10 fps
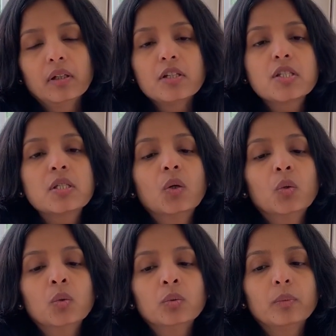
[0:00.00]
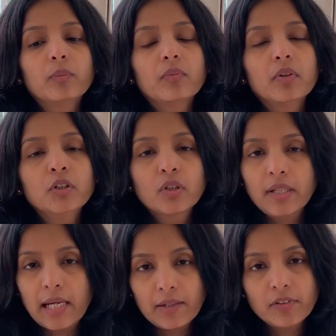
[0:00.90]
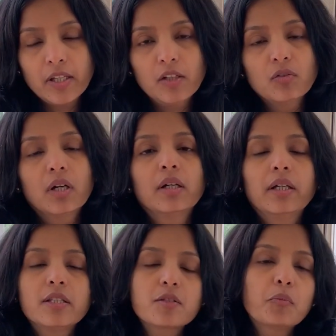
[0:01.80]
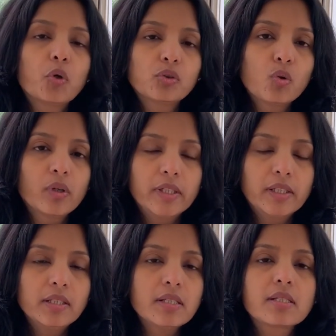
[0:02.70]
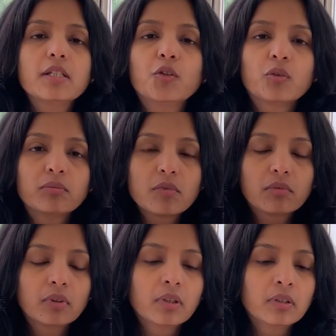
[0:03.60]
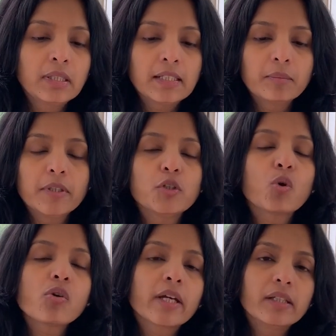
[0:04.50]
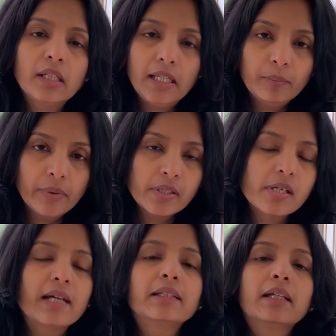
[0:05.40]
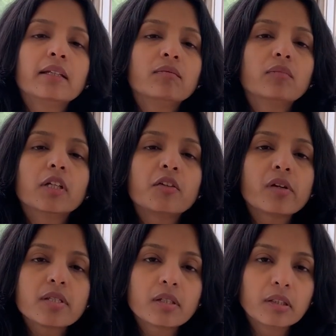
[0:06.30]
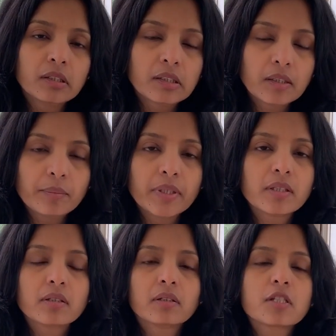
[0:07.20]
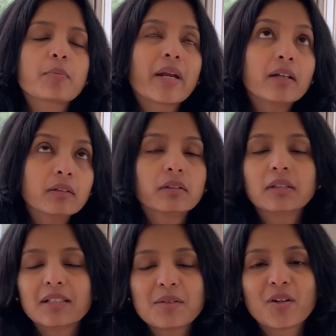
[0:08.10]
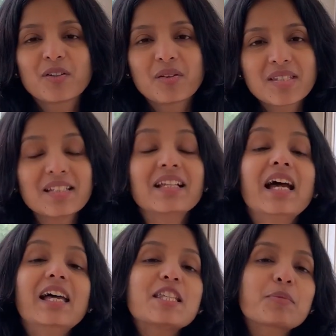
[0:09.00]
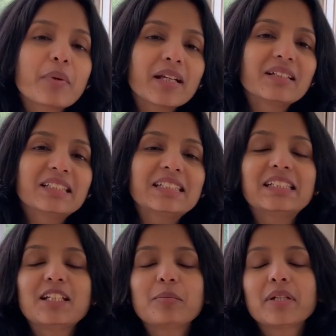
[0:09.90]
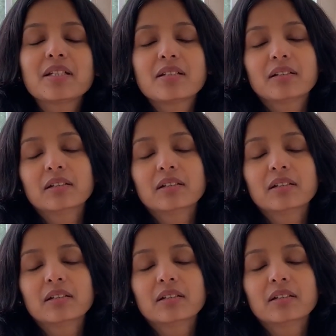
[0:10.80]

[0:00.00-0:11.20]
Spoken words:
So you can have quinoa in small quantities, a little bit. You cook and keep it, and then drizzle a little bit, sprinkle a little, not drizzle, sprinkle a little bit